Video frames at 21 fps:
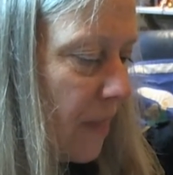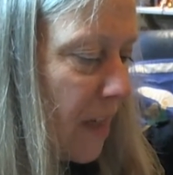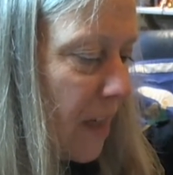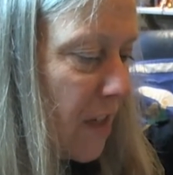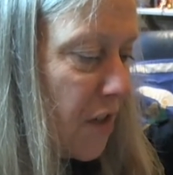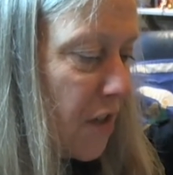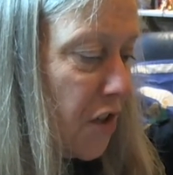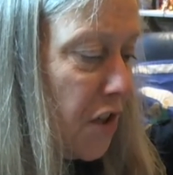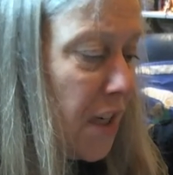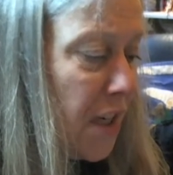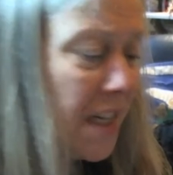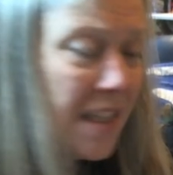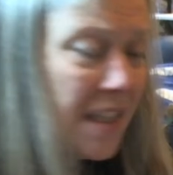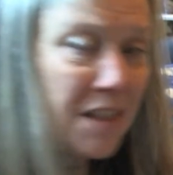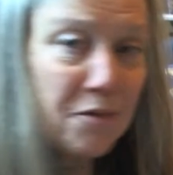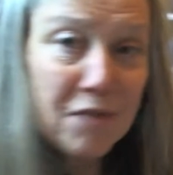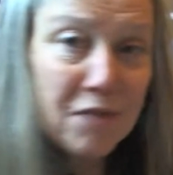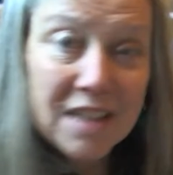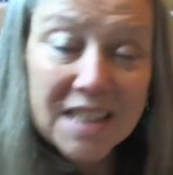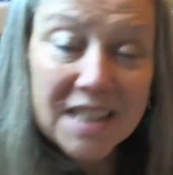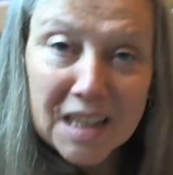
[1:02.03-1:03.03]
she'd
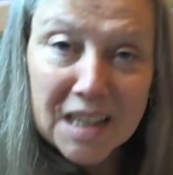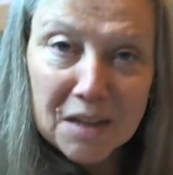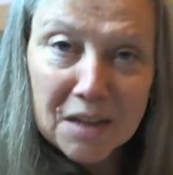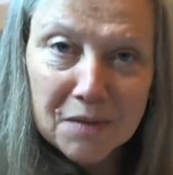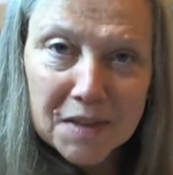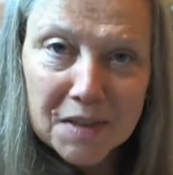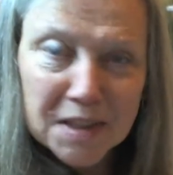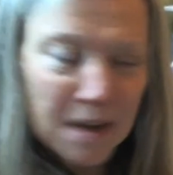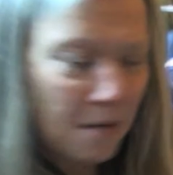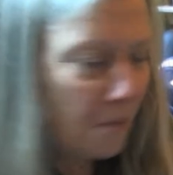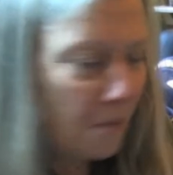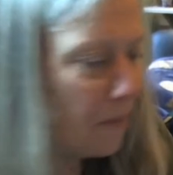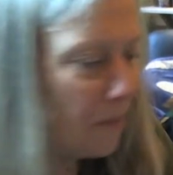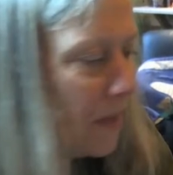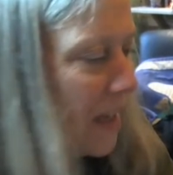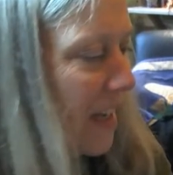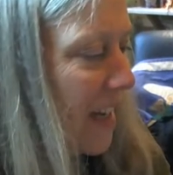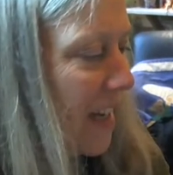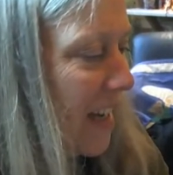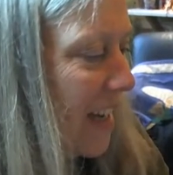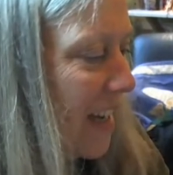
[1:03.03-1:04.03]
received some.
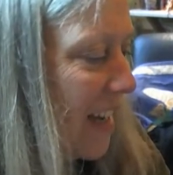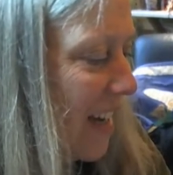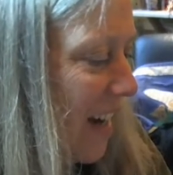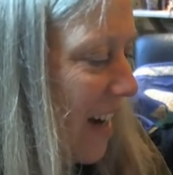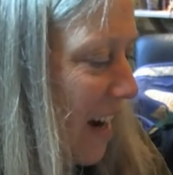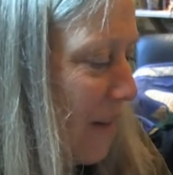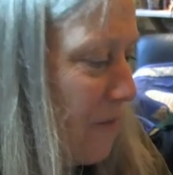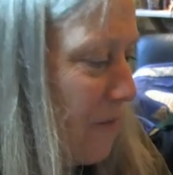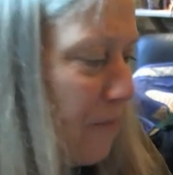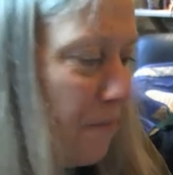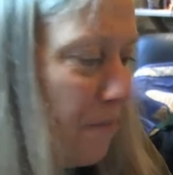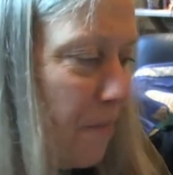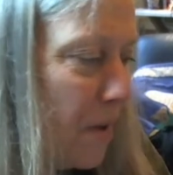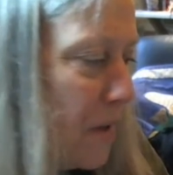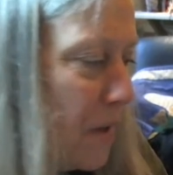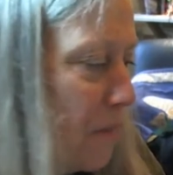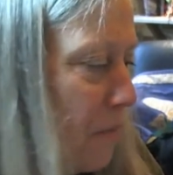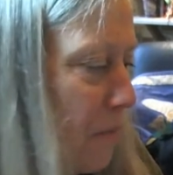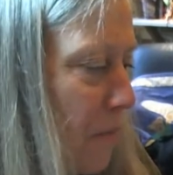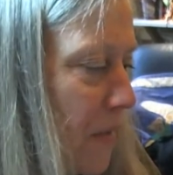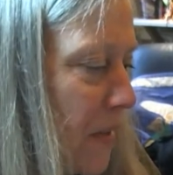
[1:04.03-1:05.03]
I put
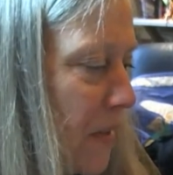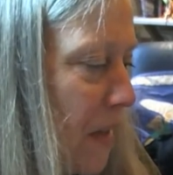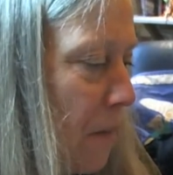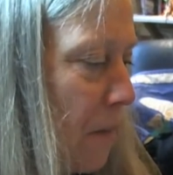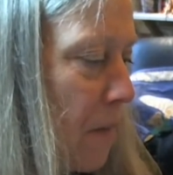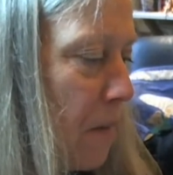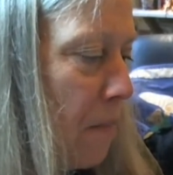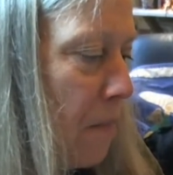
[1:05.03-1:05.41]
some in